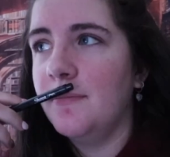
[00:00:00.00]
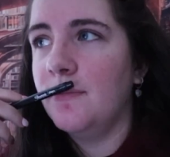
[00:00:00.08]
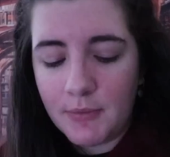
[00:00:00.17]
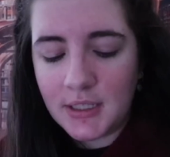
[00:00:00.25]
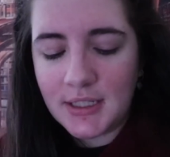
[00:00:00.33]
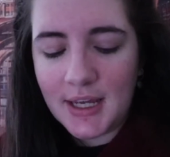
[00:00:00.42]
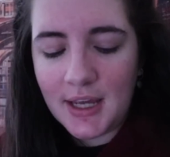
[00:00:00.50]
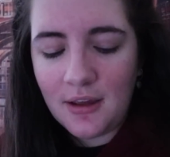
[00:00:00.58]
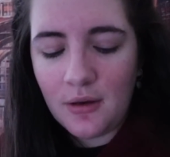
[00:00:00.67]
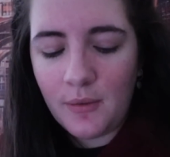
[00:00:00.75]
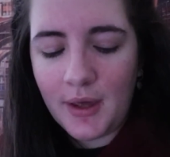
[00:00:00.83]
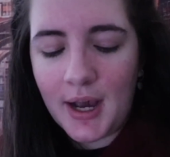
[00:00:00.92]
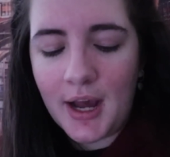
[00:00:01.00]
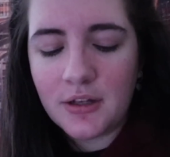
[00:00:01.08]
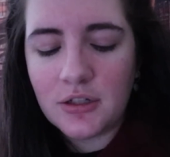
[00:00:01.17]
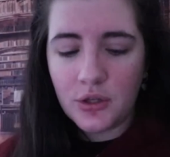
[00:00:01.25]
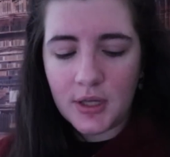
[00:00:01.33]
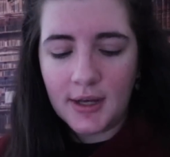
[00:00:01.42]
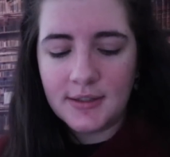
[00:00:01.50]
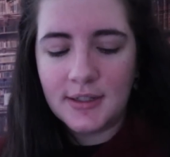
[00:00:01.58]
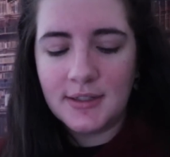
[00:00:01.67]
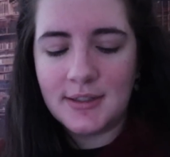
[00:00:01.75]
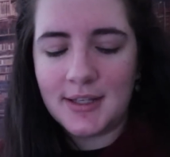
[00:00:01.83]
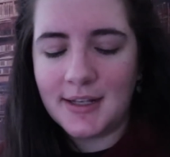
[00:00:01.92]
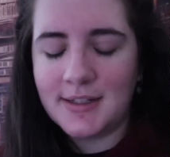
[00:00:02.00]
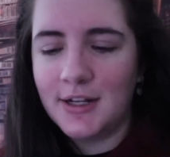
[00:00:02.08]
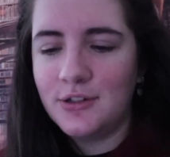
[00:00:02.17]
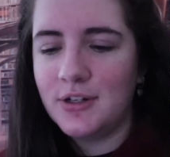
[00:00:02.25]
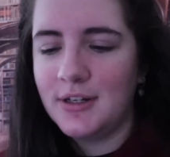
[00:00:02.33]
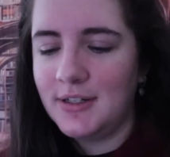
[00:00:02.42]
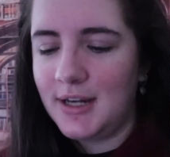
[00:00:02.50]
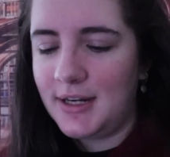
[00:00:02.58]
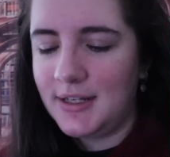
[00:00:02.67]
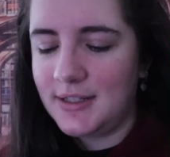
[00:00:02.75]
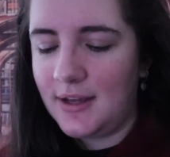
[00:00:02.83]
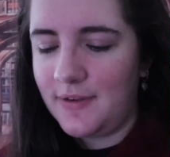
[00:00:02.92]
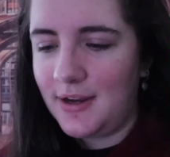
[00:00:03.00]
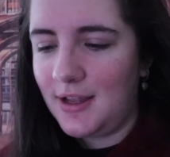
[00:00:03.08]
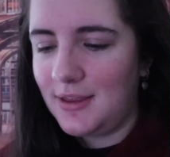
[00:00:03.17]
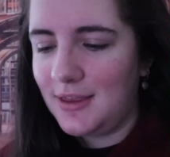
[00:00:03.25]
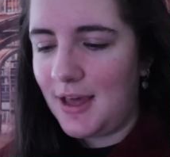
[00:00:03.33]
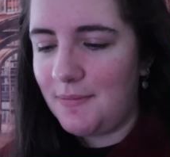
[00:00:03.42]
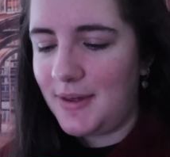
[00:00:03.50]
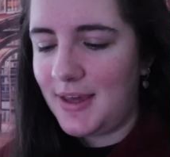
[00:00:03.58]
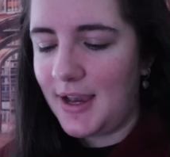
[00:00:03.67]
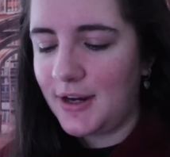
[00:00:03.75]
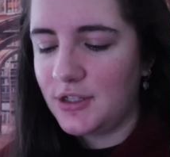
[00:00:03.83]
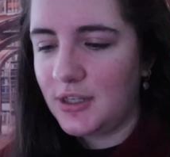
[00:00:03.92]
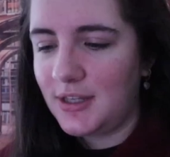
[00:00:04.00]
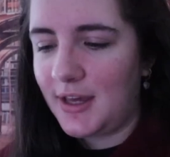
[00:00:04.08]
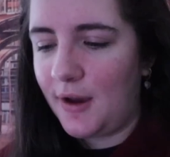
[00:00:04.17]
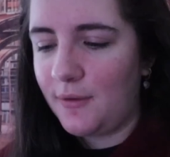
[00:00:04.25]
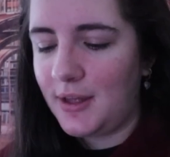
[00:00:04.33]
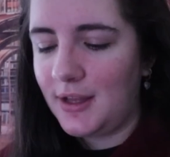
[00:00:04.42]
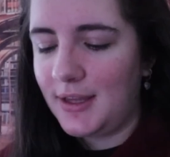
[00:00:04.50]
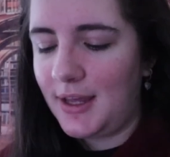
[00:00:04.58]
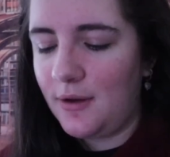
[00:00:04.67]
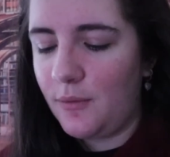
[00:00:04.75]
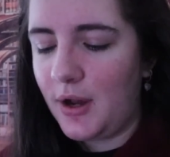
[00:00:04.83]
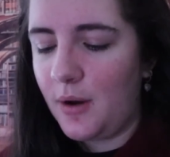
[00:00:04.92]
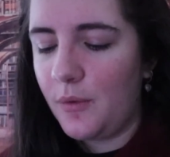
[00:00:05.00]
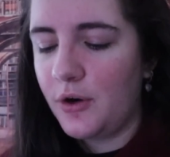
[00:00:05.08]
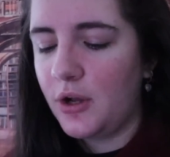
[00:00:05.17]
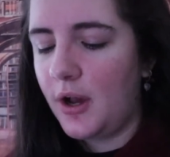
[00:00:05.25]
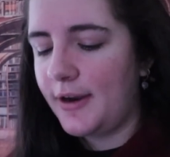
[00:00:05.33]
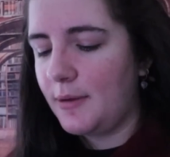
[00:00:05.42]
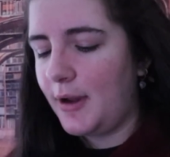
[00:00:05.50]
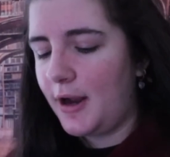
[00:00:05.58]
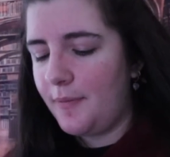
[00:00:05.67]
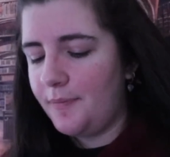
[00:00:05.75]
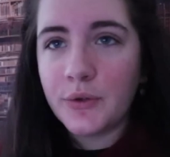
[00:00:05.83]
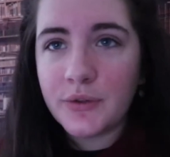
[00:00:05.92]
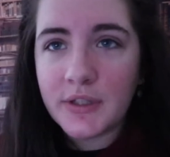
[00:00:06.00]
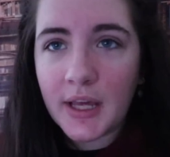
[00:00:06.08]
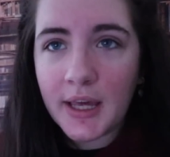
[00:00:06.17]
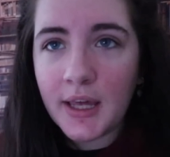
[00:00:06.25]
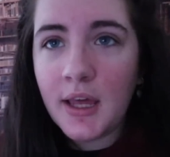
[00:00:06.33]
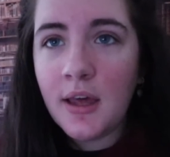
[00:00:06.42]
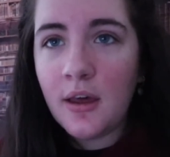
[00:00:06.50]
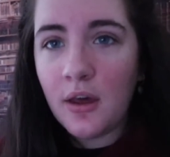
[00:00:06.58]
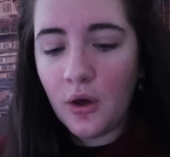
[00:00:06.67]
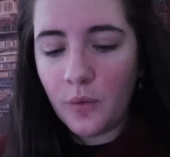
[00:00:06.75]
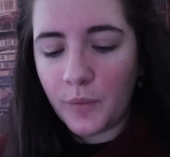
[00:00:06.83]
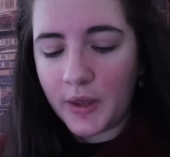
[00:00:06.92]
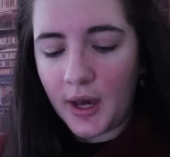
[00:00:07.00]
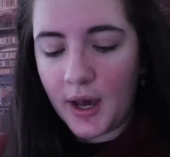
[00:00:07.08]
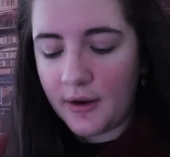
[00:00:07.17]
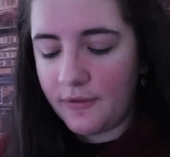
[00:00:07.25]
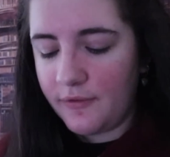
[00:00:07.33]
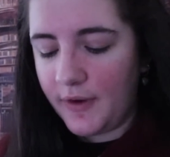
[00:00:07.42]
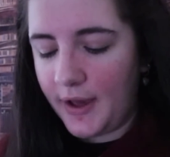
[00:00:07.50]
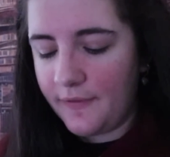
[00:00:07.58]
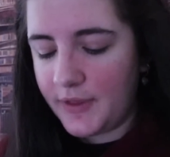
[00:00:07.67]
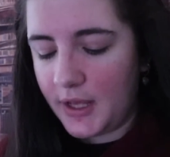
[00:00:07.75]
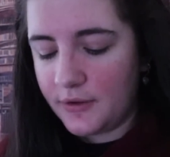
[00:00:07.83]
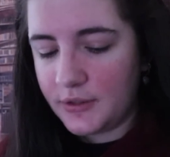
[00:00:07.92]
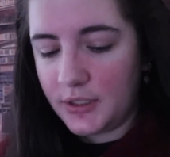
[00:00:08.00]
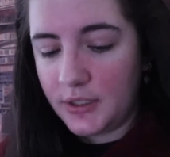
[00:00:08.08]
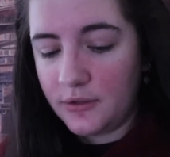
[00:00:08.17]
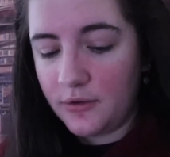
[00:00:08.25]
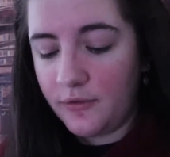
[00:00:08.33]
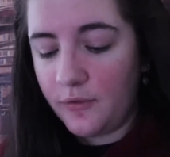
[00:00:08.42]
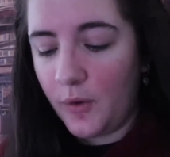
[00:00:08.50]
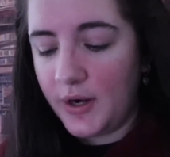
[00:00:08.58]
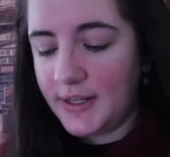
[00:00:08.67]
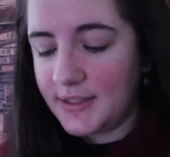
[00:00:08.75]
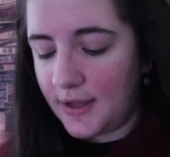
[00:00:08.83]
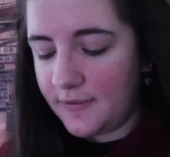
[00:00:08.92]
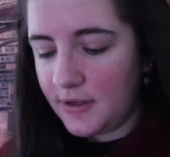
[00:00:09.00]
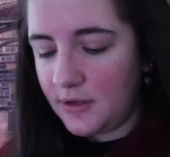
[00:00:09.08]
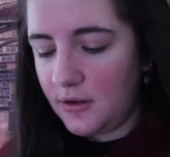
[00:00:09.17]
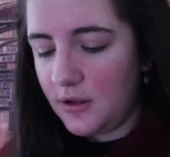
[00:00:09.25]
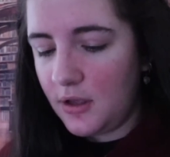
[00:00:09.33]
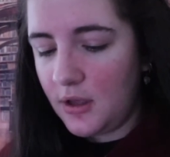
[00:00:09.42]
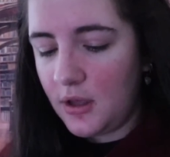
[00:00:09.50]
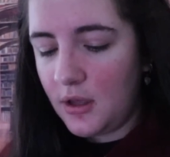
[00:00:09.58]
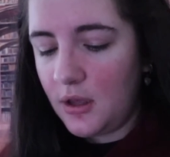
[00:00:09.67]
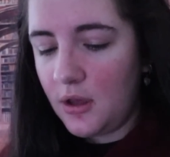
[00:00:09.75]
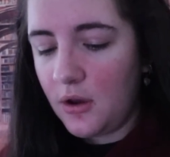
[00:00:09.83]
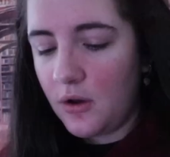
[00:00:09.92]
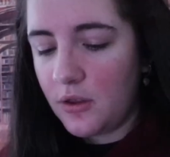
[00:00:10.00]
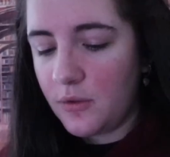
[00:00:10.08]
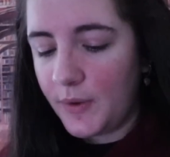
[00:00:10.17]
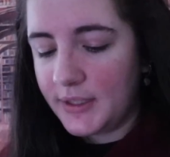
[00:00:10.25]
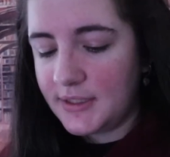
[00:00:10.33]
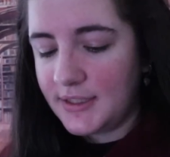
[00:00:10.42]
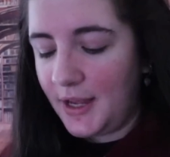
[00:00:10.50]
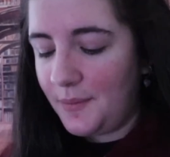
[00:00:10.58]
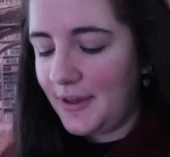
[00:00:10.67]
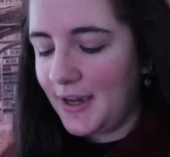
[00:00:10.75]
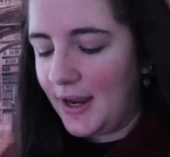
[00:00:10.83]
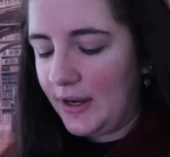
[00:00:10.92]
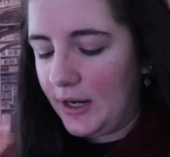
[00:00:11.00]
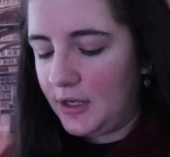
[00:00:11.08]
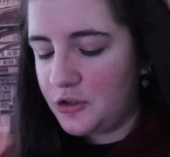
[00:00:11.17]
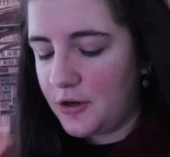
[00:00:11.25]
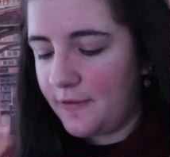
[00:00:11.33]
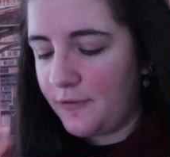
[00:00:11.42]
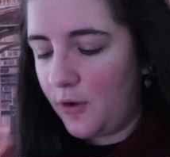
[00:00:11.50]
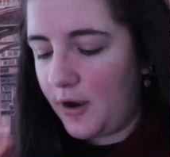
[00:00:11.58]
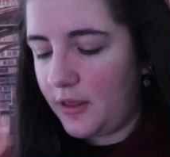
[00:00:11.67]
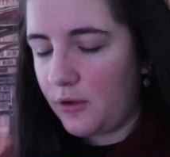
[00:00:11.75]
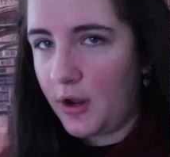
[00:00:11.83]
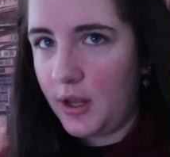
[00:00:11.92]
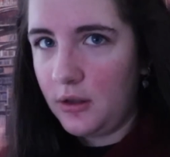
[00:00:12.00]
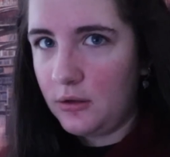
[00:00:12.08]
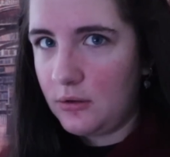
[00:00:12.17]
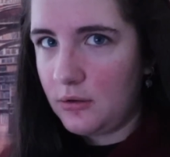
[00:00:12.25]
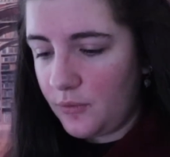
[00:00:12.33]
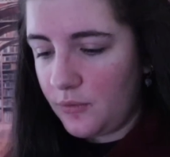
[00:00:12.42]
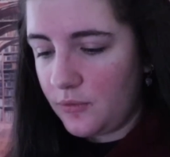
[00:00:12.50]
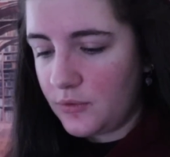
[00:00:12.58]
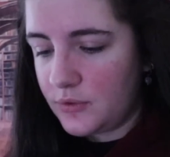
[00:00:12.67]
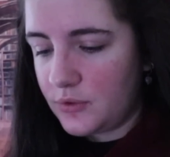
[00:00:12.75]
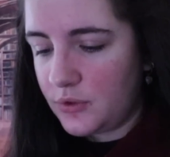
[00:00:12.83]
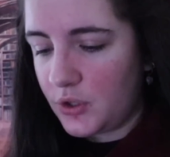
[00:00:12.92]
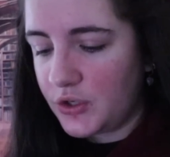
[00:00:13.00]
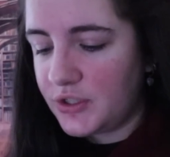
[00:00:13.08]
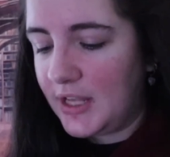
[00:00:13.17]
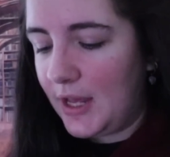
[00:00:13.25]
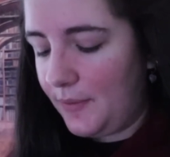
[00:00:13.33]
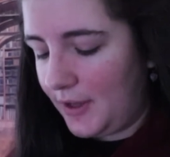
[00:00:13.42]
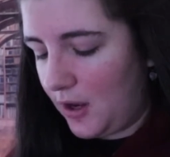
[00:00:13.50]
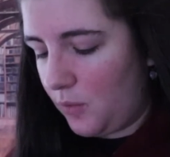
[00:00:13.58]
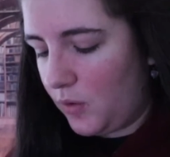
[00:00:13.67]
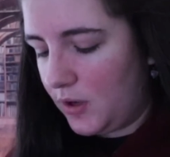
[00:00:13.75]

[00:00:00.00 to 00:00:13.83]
Monday, we got 2,697, and let me actually calculate while we're talking about it. Tuesday, we got 5,047. Wednesday, we got 943. Thursday, we got